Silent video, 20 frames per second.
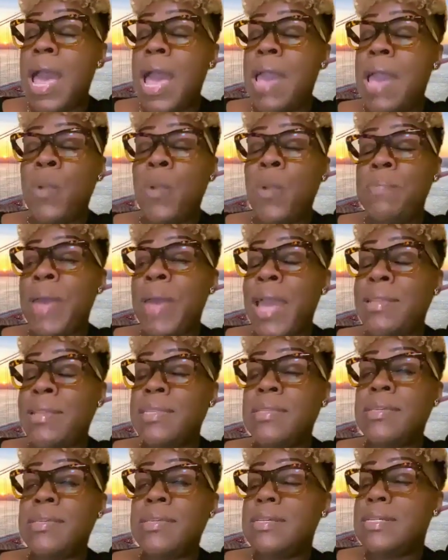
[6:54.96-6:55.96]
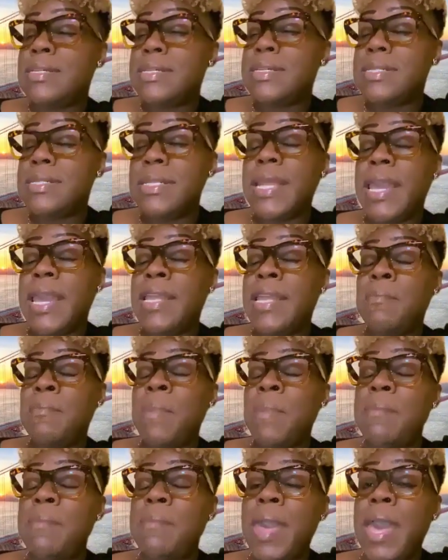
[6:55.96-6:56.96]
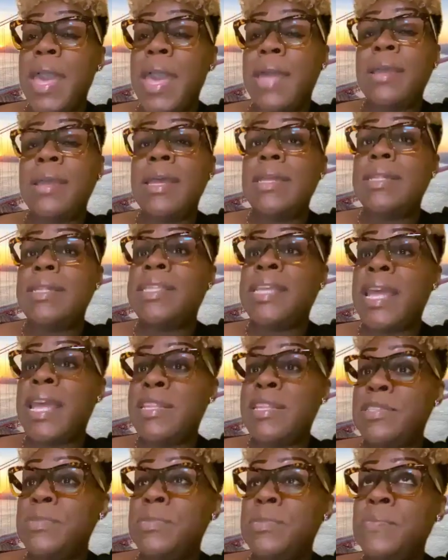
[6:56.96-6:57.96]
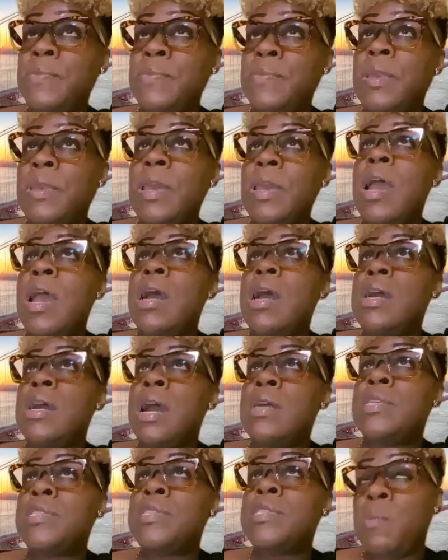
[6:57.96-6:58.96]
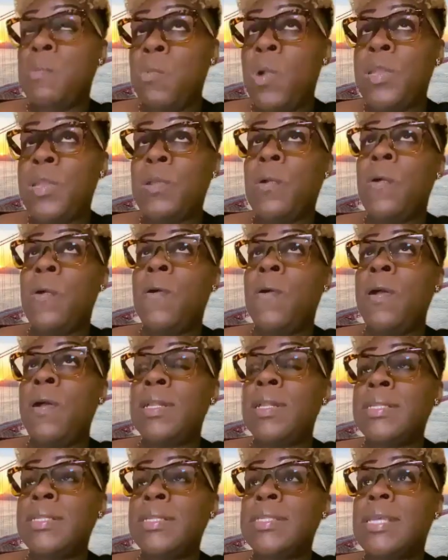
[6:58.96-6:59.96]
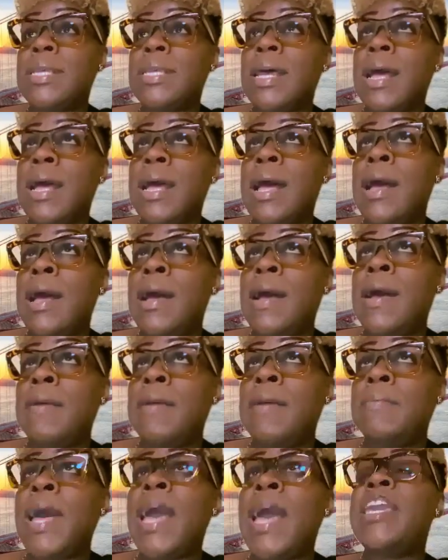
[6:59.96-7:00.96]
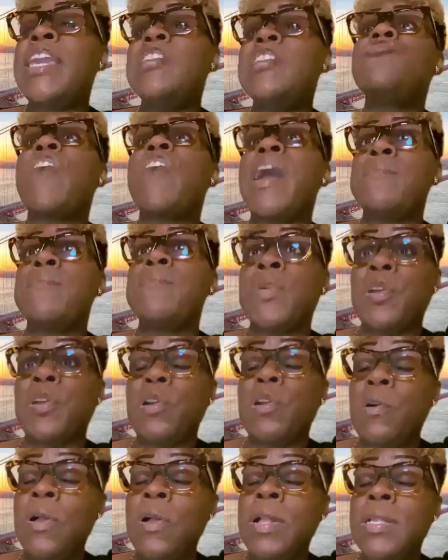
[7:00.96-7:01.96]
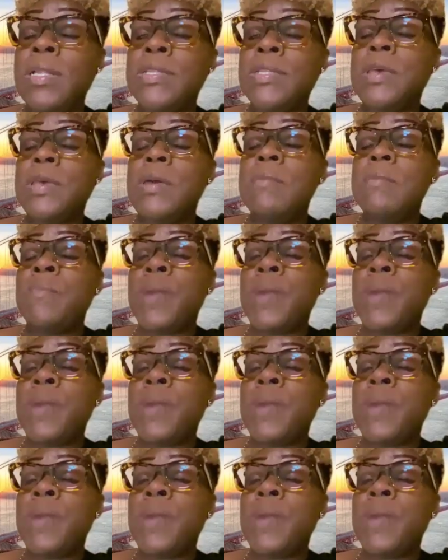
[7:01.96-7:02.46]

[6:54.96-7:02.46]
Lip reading: I went back to laying in my bed. Then someone calls, Akil's grandmother calls